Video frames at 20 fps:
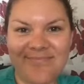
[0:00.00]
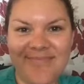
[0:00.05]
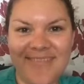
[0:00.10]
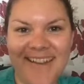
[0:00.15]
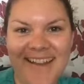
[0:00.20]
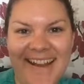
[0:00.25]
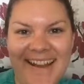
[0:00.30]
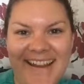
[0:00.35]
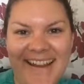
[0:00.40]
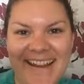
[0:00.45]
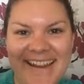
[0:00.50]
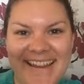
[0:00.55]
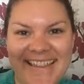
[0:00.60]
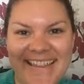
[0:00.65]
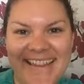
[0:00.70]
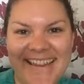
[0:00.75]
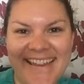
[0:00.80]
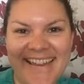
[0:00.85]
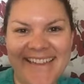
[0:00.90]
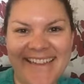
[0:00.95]
Hi
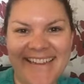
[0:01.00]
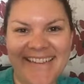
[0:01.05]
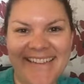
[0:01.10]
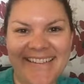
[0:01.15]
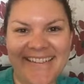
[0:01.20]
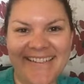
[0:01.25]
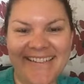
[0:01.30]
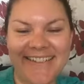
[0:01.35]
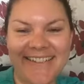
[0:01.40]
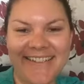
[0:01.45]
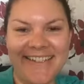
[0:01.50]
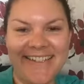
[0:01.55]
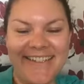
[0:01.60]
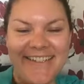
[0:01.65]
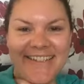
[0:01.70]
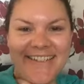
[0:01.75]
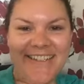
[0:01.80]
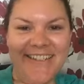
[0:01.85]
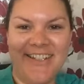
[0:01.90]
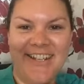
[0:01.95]
there,
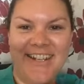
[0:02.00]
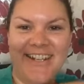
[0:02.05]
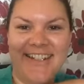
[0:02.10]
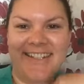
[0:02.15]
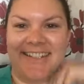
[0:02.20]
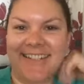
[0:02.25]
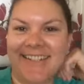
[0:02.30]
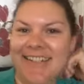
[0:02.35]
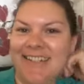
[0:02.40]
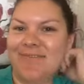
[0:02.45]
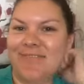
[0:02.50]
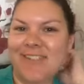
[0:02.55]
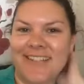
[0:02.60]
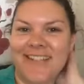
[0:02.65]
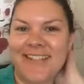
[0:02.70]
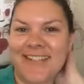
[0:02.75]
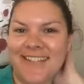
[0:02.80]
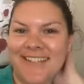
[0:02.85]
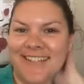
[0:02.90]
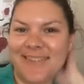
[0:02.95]
Jenny
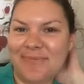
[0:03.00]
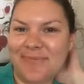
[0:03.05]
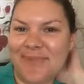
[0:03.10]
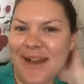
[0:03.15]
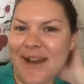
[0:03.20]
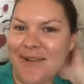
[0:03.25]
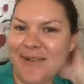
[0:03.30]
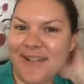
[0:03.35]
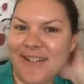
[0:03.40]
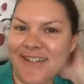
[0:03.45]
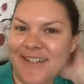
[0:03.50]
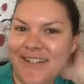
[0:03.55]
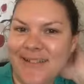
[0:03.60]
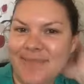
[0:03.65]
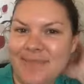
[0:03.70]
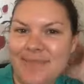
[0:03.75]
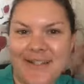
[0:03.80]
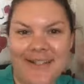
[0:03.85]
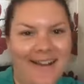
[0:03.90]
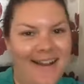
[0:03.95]
Stevens,
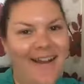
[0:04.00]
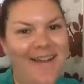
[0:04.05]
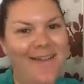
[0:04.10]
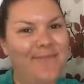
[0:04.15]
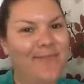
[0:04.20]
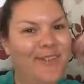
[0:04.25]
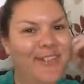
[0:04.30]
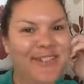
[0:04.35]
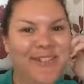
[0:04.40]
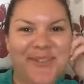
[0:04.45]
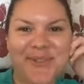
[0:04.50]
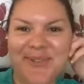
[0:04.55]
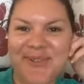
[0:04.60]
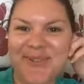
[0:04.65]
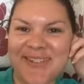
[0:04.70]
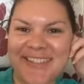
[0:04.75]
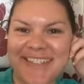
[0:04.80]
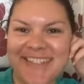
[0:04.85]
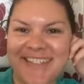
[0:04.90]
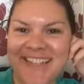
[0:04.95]
welcome. I want to
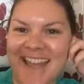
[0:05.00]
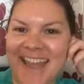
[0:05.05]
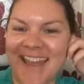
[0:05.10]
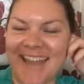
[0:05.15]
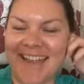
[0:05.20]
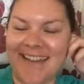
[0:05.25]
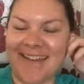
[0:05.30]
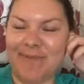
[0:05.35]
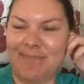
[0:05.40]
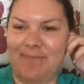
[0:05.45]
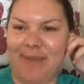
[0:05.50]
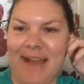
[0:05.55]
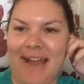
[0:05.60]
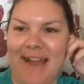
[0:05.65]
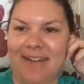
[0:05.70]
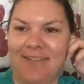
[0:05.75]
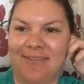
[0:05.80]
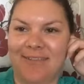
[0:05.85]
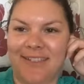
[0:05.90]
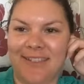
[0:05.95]
talk today
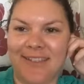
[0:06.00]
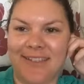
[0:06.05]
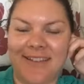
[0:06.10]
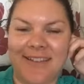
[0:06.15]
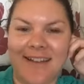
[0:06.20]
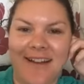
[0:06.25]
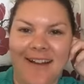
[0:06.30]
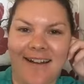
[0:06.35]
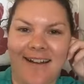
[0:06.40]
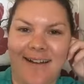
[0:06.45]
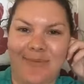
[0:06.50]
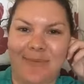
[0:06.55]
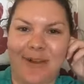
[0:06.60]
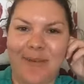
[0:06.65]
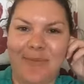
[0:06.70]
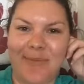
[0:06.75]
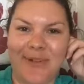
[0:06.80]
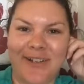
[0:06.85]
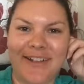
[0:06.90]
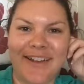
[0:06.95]
about,
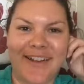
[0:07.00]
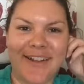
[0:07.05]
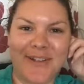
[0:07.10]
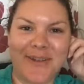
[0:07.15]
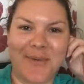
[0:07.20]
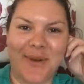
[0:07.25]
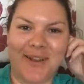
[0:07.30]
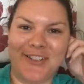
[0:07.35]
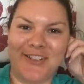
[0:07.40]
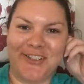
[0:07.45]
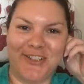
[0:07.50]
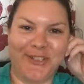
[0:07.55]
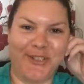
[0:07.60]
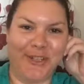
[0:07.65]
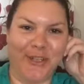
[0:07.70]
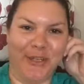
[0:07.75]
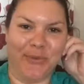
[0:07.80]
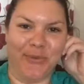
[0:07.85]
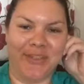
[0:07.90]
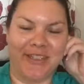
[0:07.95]
I want to kind of question
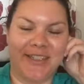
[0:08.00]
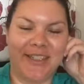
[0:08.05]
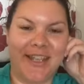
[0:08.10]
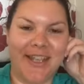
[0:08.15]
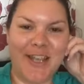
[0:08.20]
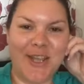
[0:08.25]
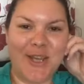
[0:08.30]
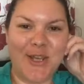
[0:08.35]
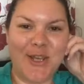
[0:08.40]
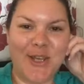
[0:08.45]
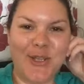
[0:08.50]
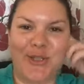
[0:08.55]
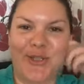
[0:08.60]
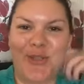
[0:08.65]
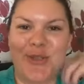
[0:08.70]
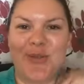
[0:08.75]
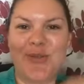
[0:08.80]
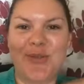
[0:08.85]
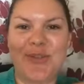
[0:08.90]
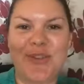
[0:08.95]
you
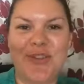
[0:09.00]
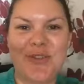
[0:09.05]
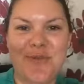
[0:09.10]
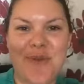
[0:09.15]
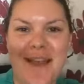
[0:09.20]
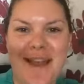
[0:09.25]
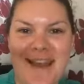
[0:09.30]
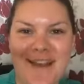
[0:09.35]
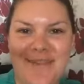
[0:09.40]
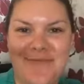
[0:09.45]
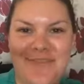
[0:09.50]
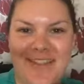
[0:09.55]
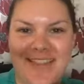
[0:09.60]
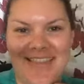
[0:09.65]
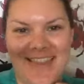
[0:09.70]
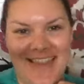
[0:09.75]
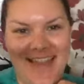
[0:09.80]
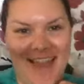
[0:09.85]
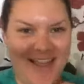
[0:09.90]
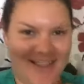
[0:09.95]
do you have
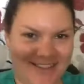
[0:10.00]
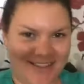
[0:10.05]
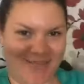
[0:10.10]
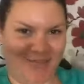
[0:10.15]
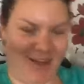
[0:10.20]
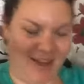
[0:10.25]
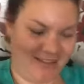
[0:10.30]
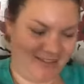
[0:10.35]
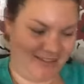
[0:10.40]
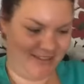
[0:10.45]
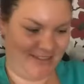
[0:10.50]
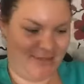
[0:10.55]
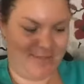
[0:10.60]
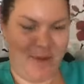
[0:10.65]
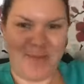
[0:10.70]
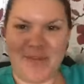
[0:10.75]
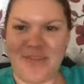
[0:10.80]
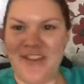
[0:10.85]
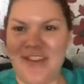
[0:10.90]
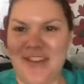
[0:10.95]
the X Factor? You
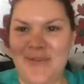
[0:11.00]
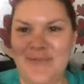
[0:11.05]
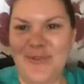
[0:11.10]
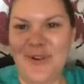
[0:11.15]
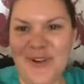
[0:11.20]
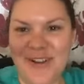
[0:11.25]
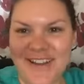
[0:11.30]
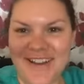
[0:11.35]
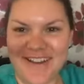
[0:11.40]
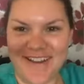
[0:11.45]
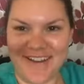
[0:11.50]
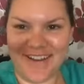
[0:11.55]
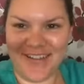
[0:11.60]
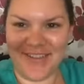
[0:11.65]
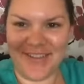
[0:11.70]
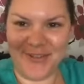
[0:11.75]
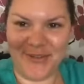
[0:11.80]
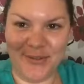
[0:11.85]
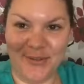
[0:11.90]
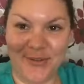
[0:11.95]
might be thinking, what on
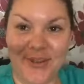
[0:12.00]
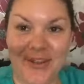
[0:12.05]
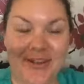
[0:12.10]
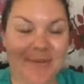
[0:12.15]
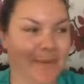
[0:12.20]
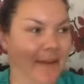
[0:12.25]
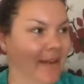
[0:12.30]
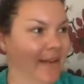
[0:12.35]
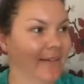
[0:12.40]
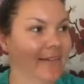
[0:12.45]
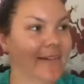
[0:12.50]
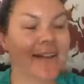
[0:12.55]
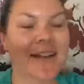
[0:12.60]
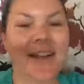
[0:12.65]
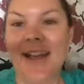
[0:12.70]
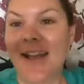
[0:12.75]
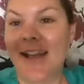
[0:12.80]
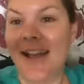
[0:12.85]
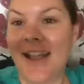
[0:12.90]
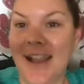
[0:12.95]
earth are you talking about?
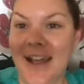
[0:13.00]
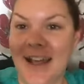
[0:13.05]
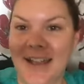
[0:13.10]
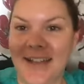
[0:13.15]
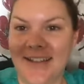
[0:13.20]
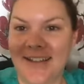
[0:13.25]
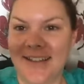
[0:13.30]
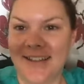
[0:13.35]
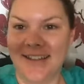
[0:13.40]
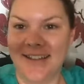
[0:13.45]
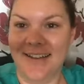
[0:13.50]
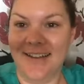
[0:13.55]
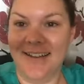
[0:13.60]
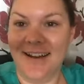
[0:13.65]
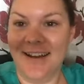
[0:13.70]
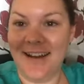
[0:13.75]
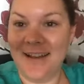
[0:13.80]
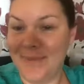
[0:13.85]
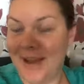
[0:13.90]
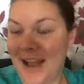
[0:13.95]
And
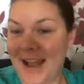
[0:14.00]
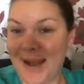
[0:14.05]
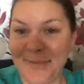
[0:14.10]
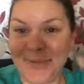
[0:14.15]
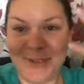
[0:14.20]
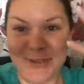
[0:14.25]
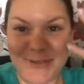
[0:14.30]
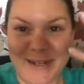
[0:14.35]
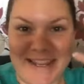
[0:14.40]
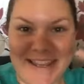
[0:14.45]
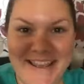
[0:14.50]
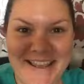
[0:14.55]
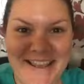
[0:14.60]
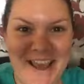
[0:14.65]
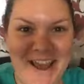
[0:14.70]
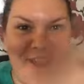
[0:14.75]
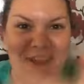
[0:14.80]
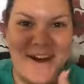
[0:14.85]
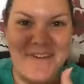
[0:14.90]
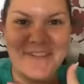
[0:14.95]
I'm absolutely
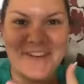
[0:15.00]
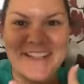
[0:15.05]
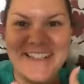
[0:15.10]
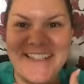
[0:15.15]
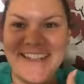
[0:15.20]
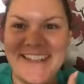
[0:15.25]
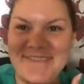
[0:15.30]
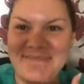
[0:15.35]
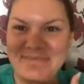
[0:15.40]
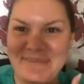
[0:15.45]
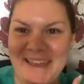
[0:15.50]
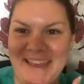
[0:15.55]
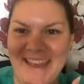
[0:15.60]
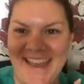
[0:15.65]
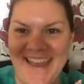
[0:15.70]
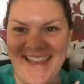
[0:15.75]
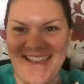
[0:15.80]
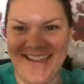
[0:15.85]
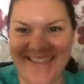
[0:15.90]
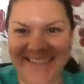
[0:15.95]
covered in
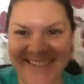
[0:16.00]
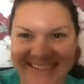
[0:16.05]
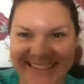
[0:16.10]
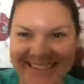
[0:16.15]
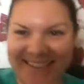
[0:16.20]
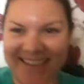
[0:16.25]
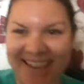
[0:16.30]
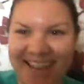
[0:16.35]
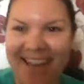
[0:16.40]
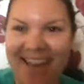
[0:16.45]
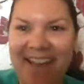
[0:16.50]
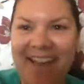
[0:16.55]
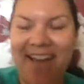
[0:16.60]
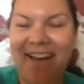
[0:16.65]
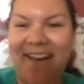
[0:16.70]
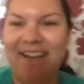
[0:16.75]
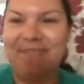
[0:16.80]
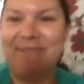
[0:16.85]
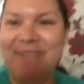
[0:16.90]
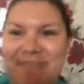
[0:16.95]
paint.
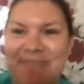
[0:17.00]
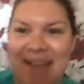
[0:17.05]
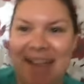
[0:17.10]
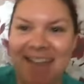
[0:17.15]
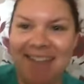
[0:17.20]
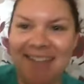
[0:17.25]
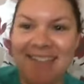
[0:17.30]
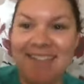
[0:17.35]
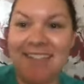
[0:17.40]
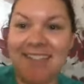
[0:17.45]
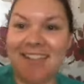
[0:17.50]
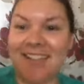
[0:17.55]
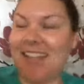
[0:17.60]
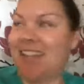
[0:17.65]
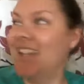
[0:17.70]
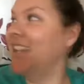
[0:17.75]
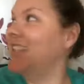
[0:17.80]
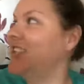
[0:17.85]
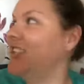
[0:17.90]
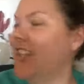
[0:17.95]
I've been painting the
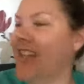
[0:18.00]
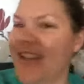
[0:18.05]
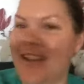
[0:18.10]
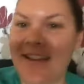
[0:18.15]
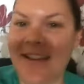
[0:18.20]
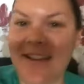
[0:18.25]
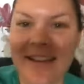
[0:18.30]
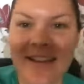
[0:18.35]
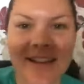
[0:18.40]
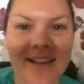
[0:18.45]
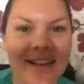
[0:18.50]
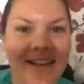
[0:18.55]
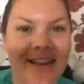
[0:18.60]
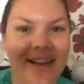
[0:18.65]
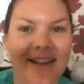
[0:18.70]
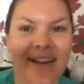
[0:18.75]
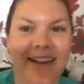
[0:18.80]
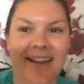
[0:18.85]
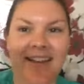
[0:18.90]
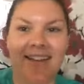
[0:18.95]
kitchen.
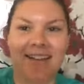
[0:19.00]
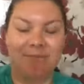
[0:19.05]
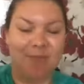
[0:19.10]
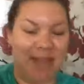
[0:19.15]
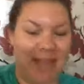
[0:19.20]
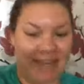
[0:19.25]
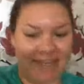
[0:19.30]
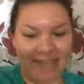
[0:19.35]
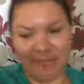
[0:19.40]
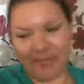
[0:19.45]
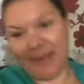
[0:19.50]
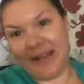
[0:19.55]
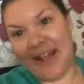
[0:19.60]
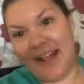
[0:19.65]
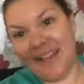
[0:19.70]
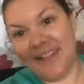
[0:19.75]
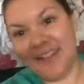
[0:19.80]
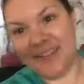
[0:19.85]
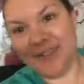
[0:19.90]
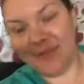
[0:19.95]
We had it
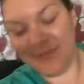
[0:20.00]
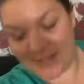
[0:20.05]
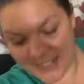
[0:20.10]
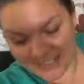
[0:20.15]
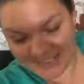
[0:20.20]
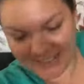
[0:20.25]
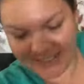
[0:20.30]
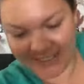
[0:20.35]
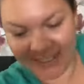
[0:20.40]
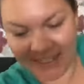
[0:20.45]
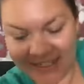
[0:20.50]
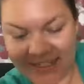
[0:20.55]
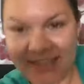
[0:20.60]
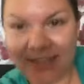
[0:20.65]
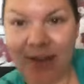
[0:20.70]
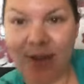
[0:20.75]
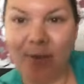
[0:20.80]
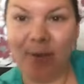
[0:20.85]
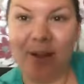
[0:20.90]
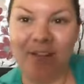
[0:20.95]
plastered recently,
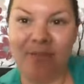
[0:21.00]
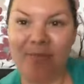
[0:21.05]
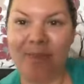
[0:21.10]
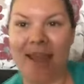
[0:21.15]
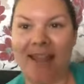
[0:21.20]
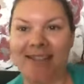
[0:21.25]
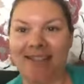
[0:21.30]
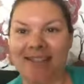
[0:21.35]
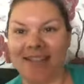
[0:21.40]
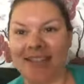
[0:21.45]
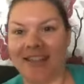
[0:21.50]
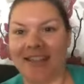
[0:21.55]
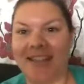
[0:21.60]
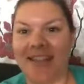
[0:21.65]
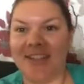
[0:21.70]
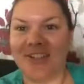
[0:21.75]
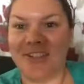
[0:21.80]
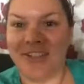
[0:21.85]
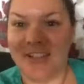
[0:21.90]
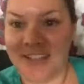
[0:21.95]
so I've painted the
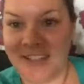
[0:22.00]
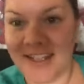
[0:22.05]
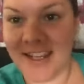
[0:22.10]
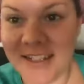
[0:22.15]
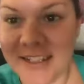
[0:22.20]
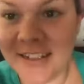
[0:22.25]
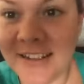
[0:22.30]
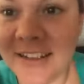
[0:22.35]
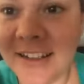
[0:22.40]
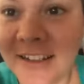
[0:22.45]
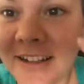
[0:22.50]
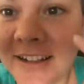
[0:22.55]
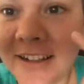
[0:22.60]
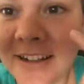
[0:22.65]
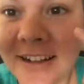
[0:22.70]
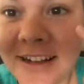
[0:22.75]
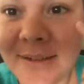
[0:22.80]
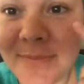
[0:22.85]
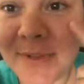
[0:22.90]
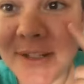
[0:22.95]
kitchen today. So
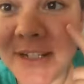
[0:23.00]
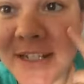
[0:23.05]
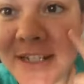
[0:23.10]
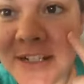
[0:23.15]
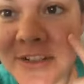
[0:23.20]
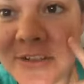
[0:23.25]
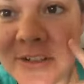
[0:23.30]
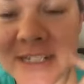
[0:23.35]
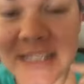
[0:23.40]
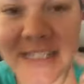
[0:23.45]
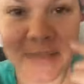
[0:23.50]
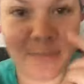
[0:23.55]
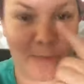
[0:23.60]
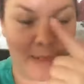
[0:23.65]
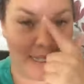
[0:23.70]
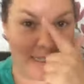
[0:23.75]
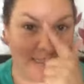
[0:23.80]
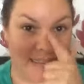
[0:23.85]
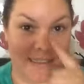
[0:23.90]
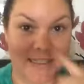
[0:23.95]
look, I am literally
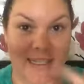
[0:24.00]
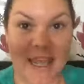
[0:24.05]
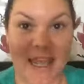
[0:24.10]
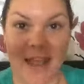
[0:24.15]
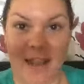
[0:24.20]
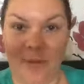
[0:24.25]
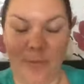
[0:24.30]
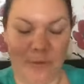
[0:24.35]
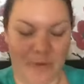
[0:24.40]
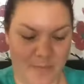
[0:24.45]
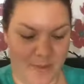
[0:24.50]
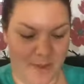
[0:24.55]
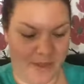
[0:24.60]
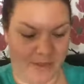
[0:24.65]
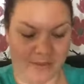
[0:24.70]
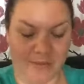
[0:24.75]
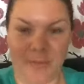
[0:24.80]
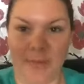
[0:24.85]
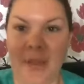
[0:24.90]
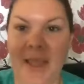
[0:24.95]
splattered to hell with
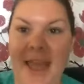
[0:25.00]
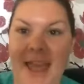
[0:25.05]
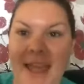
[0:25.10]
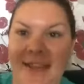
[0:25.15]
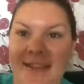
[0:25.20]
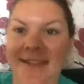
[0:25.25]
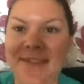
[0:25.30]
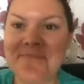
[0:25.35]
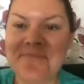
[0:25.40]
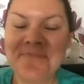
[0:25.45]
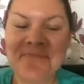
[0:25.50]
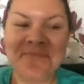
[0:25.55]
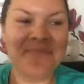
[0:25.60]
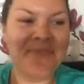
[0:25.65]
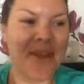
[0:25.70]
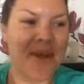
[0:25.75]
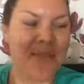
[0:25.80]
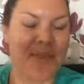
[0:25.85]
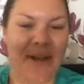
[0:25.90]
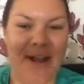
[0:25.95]
paint. But hey,
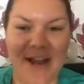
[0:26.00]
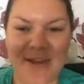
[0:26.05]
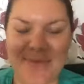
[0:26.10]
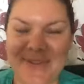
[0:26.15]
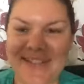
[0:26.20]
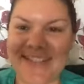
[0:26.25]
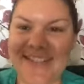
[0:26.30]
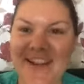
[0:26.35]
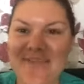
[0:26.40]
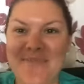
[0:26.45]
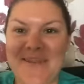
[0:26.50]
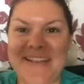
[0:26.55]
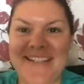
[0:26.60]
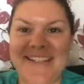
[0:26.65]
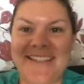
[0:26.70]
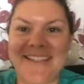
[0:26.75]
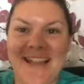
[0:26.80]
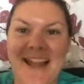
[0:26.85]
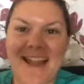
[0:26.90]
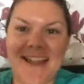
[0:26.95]
I've
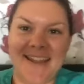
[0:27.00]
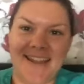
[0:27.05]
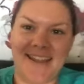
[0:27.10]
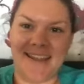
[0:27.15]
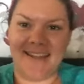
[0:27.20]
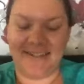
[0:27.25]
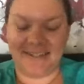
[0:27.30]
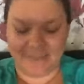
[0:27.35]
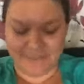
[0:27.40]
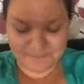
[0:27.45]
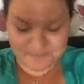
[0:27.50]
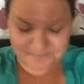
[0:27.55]
been sat here